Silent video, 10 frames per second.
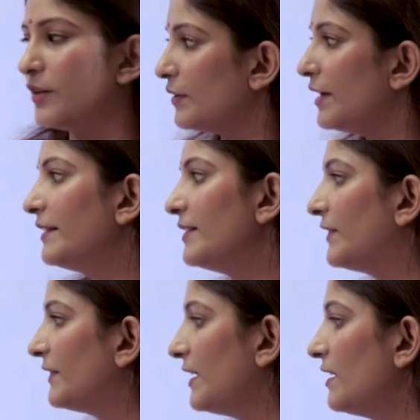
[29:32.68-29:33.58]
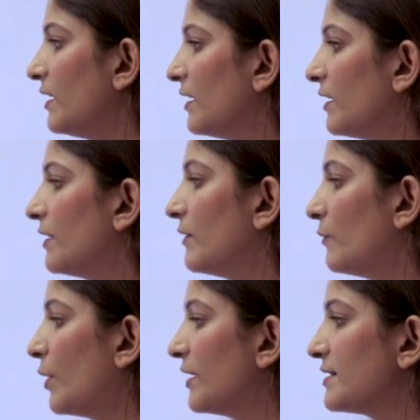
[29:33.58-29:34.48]
So let us see
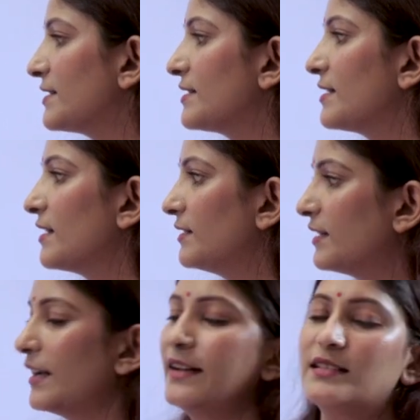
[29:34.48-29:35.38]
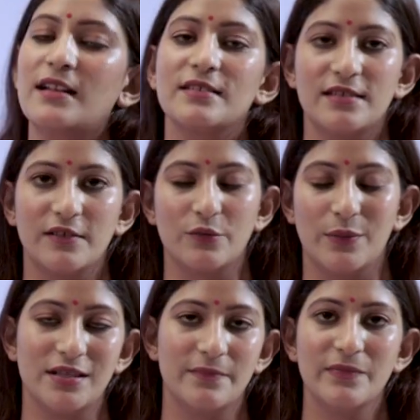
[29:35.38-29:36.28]
what is the correct answer to
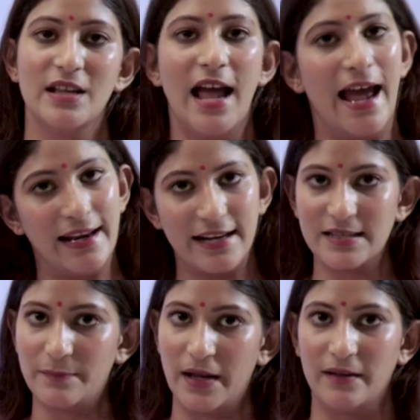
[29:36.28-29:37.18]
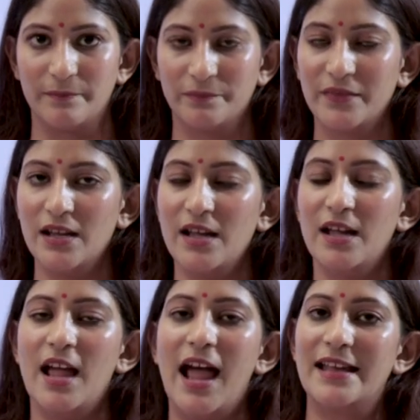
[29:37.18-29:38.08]
it. I'll explain.
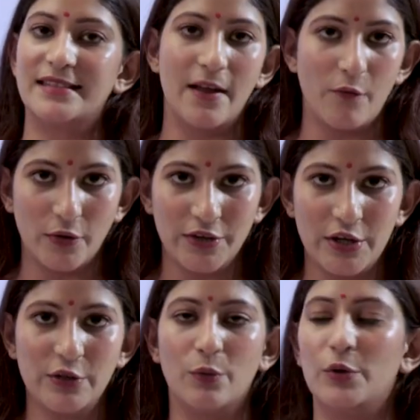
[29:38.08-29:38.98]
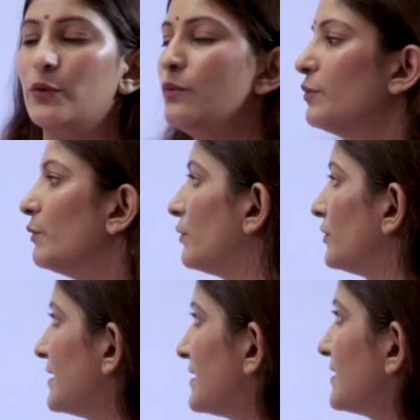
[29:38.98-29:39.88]
As I have already told you,
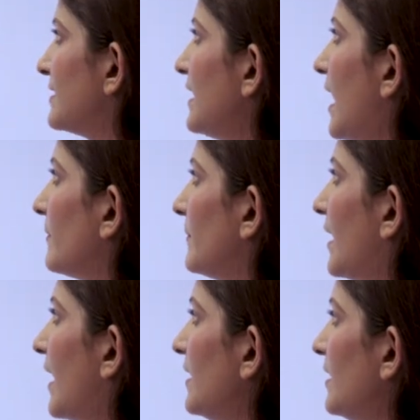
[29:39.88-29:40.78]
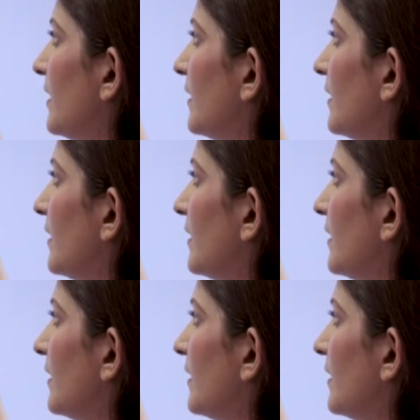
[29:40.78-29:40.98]
this is the RBI